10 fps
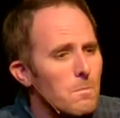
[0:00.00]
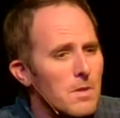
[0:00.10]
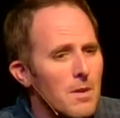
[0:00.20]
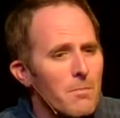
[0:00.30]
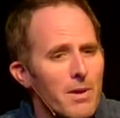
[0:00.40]

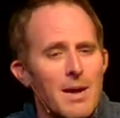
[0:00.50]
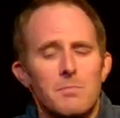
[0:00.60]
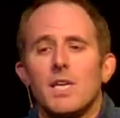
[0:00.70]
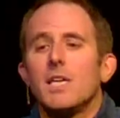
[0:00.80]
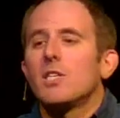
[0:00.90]
But I'm
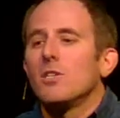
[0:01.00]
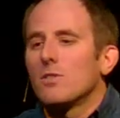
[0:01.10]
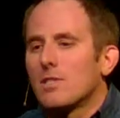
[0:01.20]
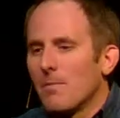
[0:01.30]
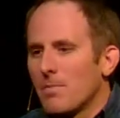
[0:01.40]
teaching you
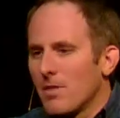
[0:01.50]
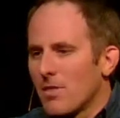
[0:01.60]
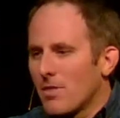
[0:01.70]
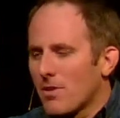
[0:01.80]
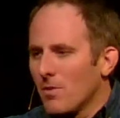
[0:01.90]
something
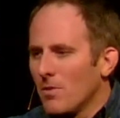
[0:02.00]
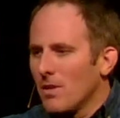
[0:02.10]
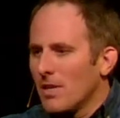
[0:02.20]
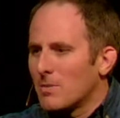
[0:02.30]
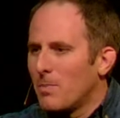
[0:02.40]
through
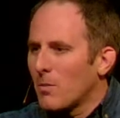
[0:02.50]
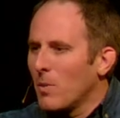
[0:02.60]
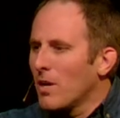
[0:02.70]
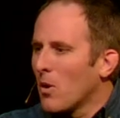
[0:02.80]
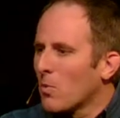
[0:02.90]
this. But we
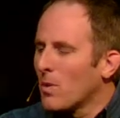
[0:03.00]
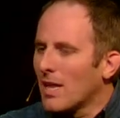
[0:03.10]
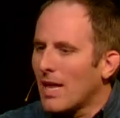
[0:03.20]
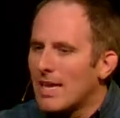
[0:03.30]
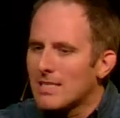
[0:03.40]
don't
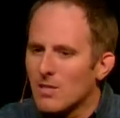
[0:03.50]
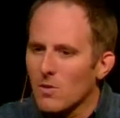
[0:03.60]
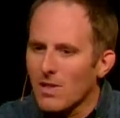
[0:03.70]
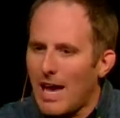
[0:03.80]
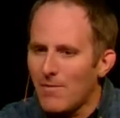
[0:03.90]
realize that,
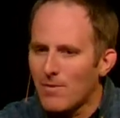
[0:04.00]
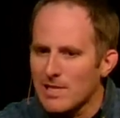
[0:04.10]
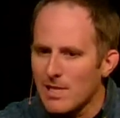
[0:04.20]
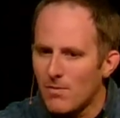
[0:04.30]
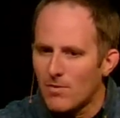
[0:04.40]
life is
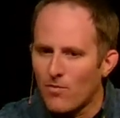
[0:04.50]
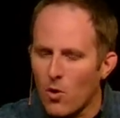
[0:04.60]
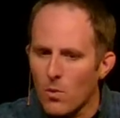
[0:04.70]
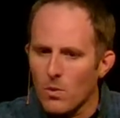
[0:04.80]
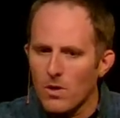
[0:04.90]
lived
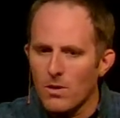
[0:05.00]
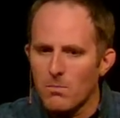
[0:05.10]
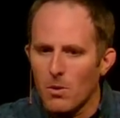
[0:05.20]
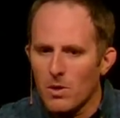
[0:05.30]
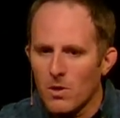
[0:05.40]
forward,
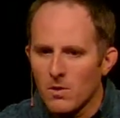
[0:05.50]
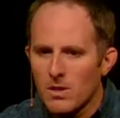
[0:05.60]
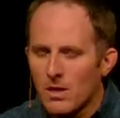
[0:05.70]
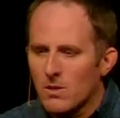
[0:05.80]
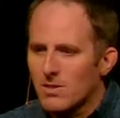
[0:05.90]
but we only
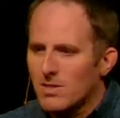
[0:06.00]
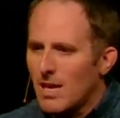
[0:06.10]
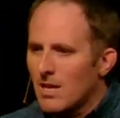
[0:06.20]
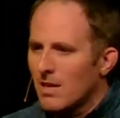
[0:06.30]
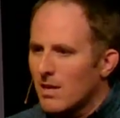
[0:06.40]

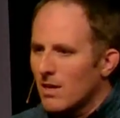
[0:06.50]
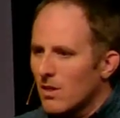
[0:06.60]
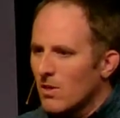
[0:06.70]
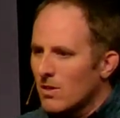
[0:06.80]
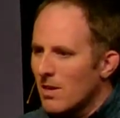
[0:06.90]
understand it
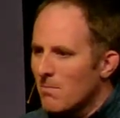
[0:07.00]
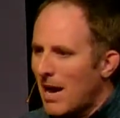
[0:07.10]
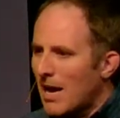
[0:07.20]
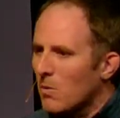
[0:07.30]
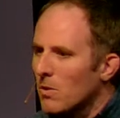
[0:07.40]
looking
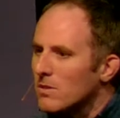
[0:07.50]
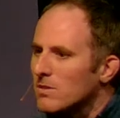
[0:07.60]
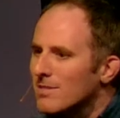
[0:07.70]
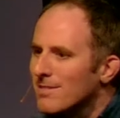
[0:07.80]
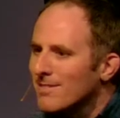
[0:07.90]

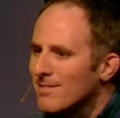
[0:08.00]
backwards.